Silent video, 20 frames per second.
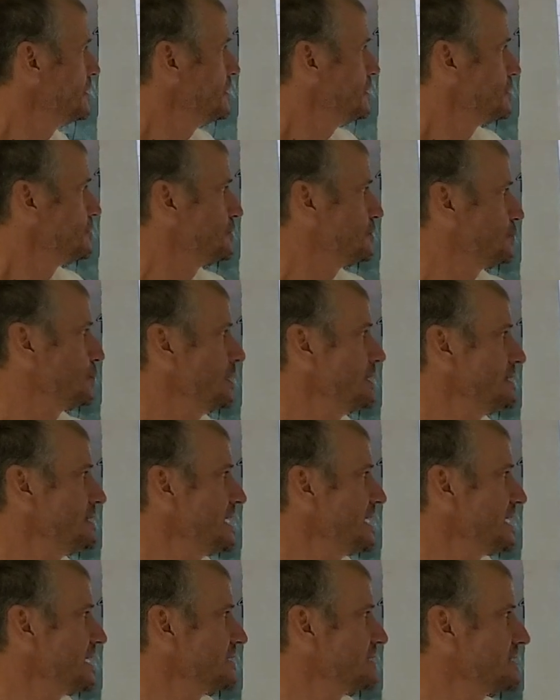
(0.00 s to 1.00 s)
"Should we
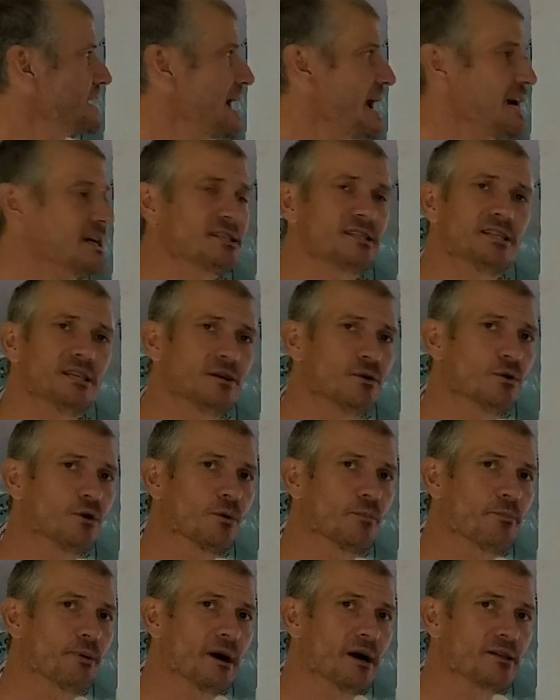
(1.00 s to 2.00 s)
take a taxi or a
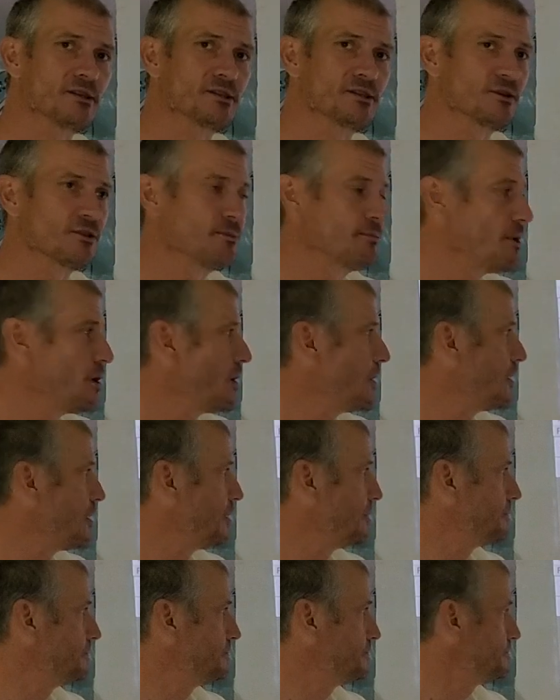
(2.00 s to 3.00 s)
bus to the
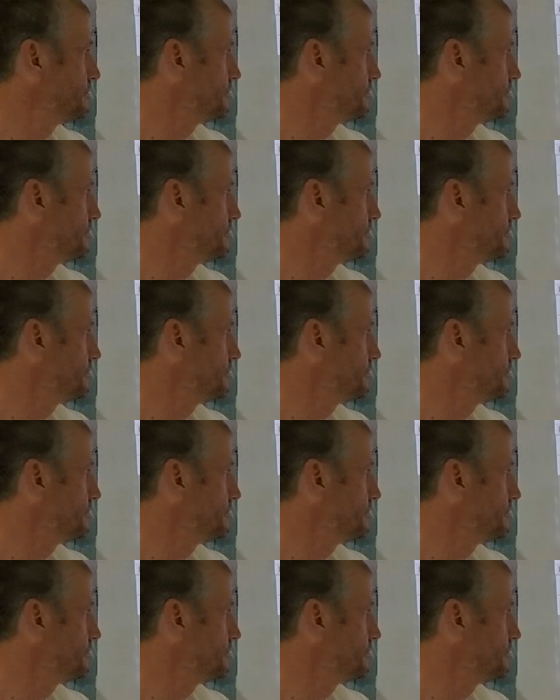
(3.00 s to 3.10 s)
mall?"